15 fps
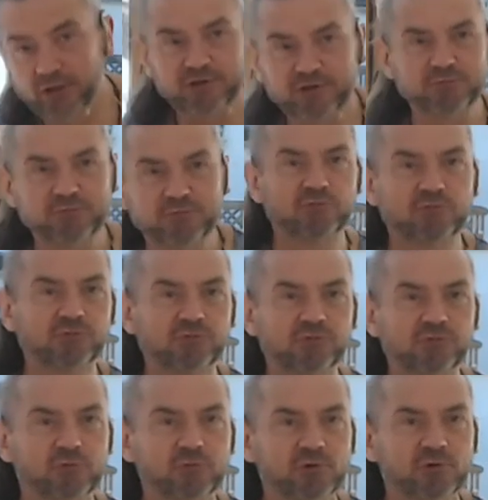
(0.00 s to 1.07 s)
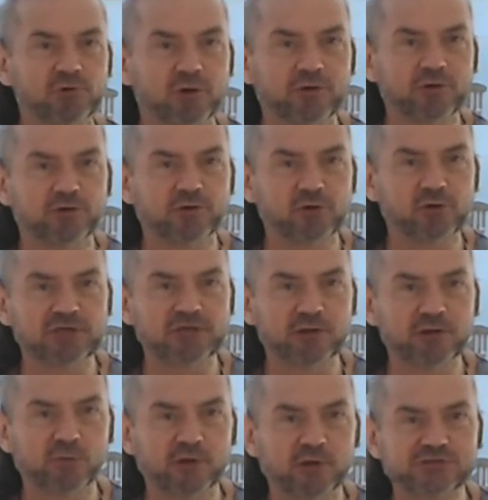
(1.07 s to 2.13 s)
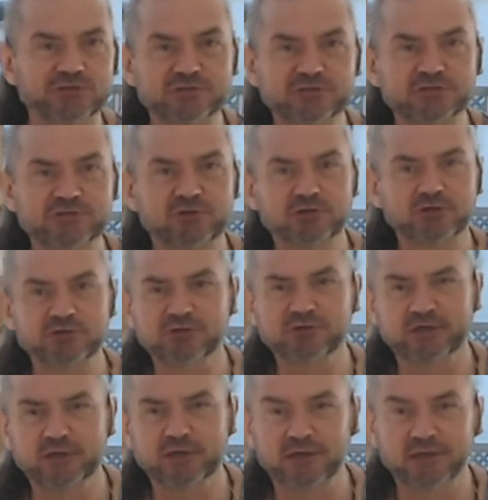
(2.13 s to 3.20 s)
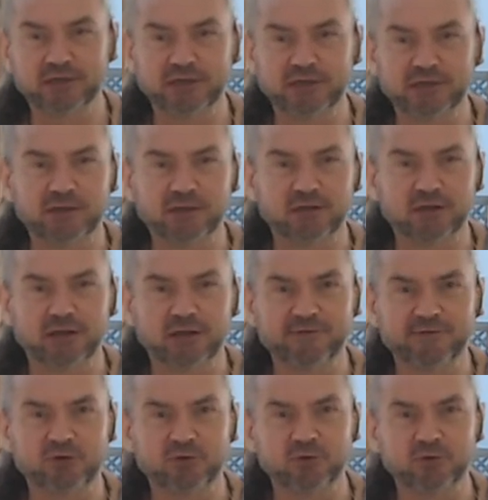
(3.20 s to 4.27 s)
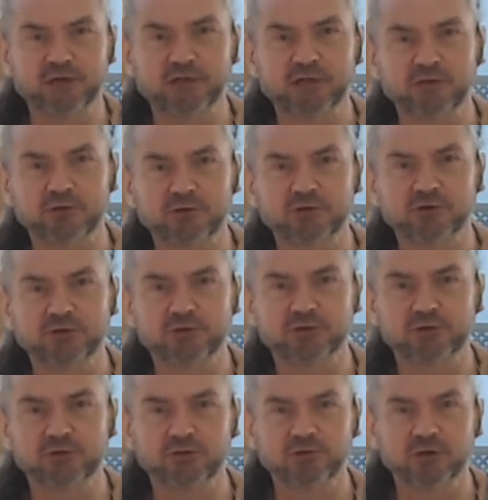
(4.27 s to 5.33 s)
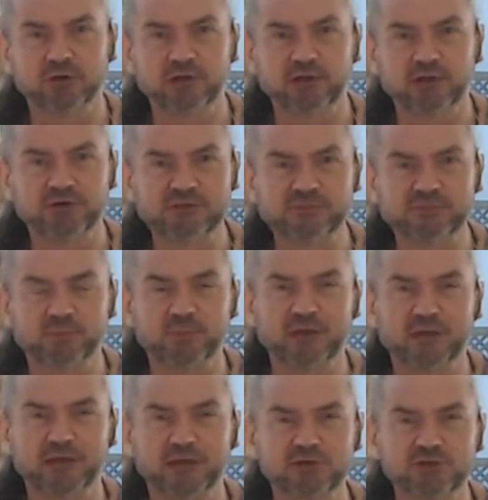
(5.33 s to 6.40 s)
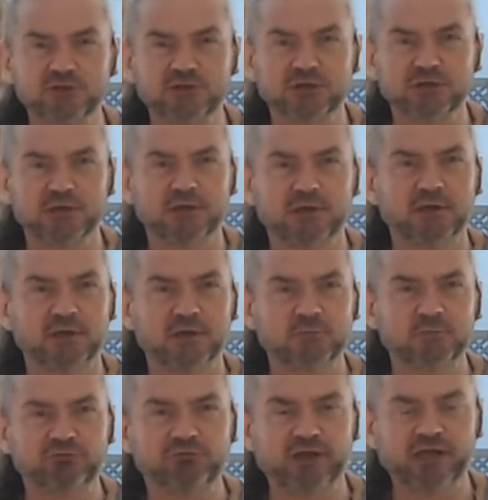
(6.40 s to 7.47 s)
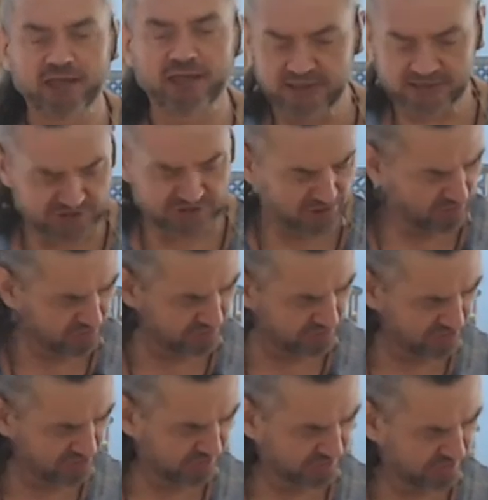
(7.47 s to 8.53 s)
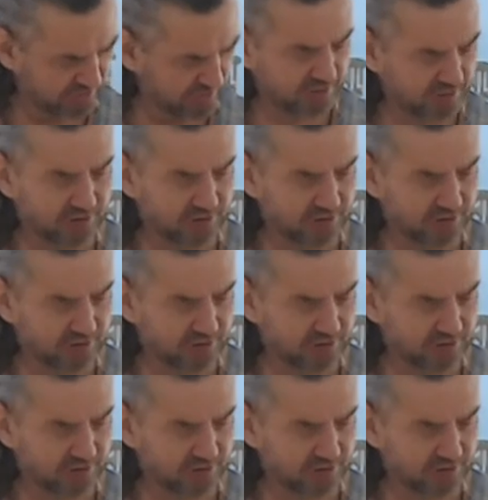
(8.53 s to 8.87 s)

I don't know if I got any questions or not. I'll have a quick look on the Facebook page. My feeling is not.